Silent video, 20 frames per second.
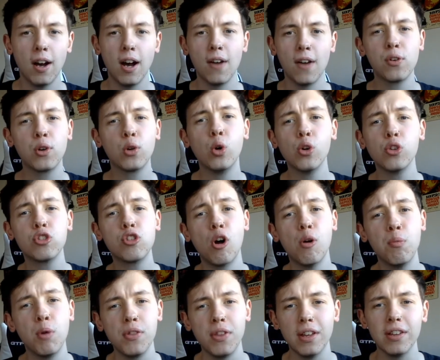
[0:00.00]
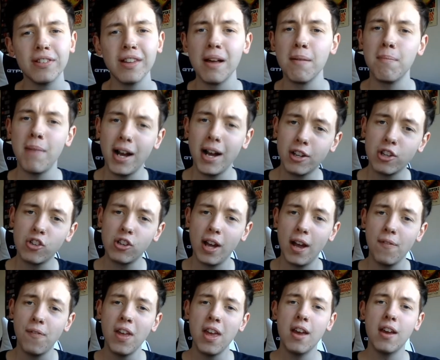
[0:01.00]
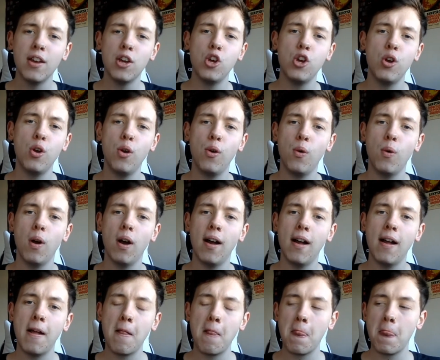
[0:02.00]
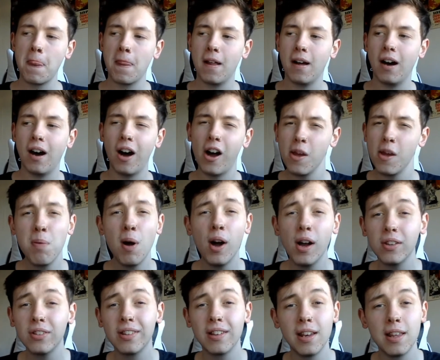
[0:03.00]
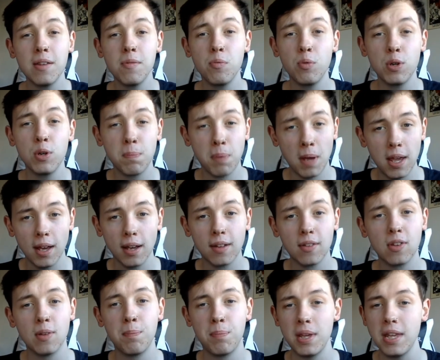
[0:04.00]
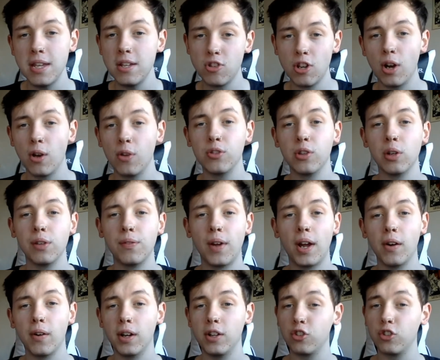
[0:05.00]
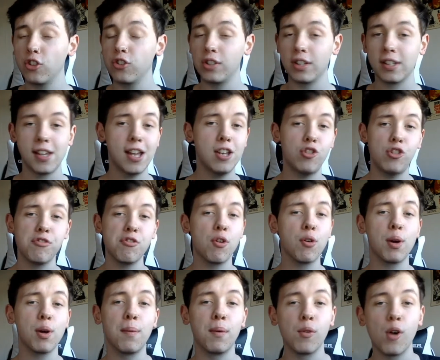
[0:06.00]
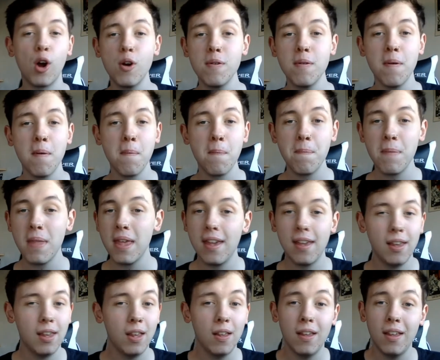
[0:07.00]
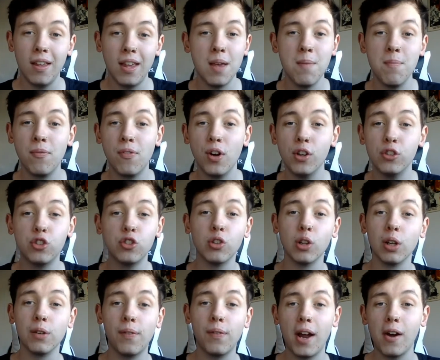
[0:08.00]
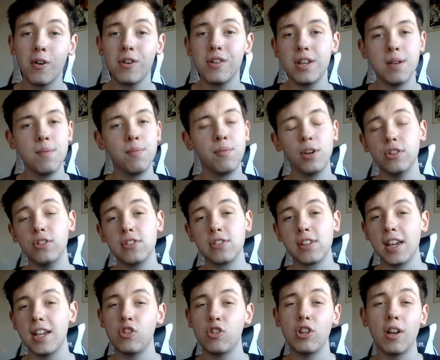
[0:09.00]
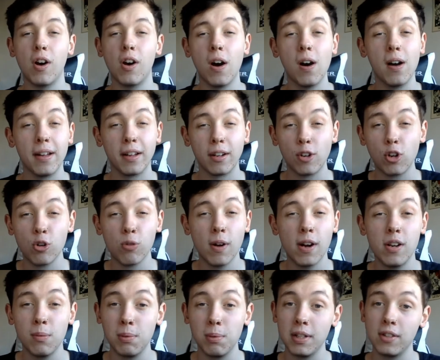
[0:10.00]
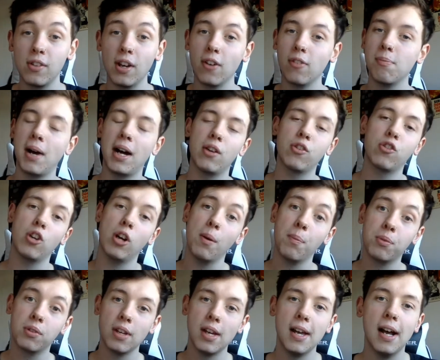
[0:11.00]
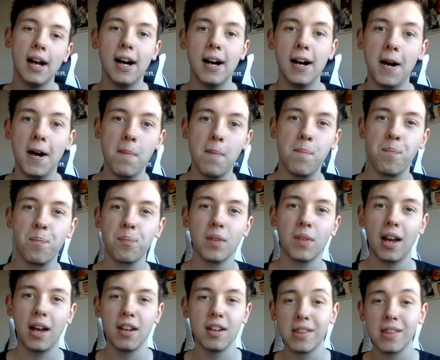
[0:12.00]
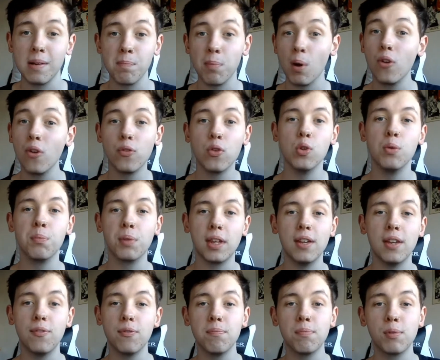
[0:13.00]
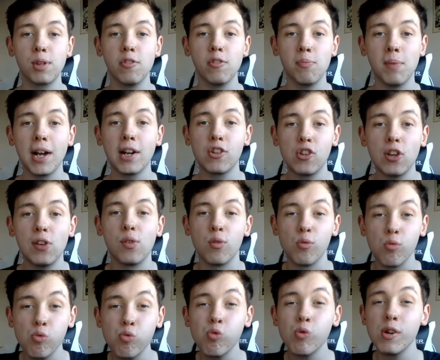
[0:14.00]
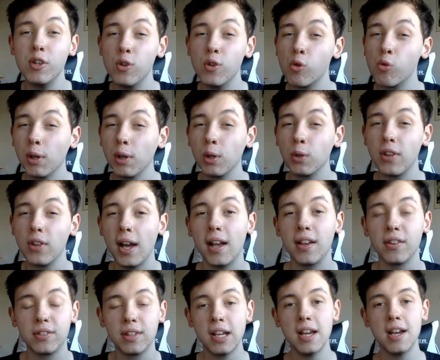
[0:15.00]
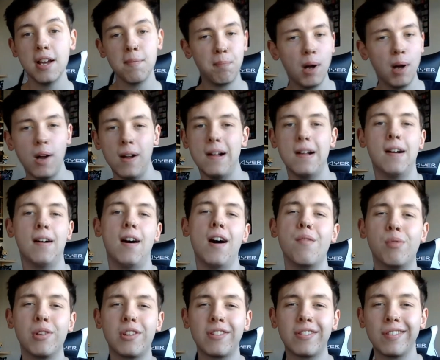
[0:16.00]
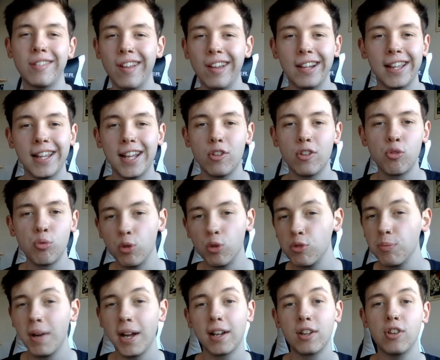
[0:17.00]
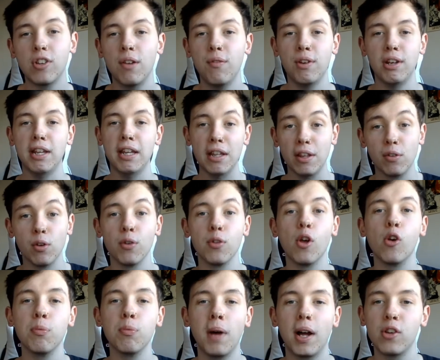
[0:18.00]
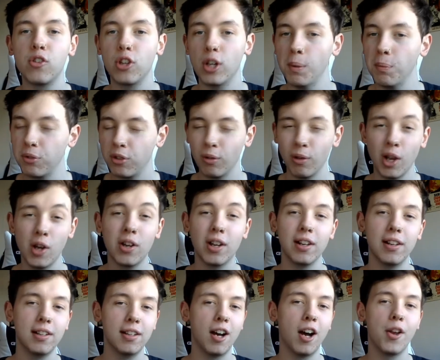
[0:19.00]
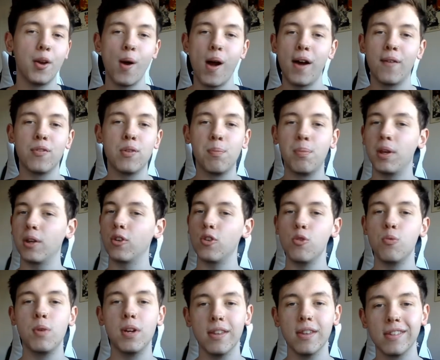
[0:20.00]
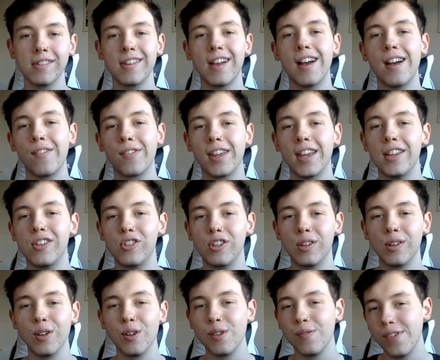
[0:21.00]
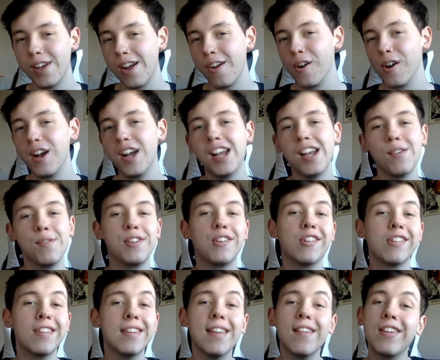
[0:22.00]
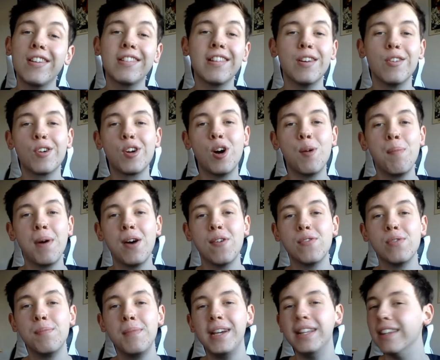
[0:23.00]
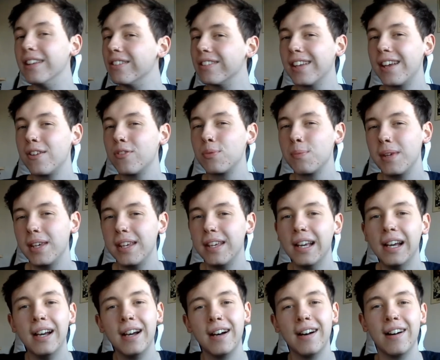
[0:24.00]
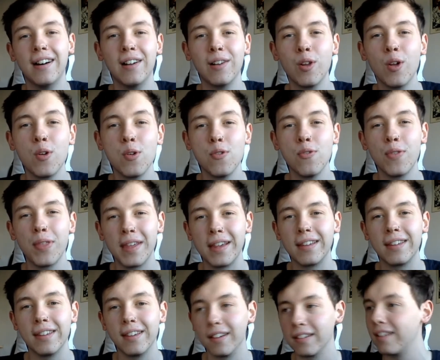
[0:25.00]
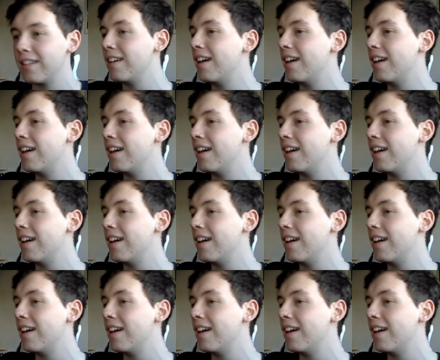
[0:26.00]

I've of course gone with Islam Makhachev, who I personally would pick to beat Charles Oliveira and Justin Gaethje. Don't get me wrong, him versus Oliveira and him versus Gaethje are incredibly tough matchups, and I think both of them give Makhachev a real test. But I would slightly edge towards Makhachev in either of those matchups, so luckily I don't have to pick who wins out of Gaethje and Oliveira, which is a nice little cop-out for me that saves me a lot of thinking.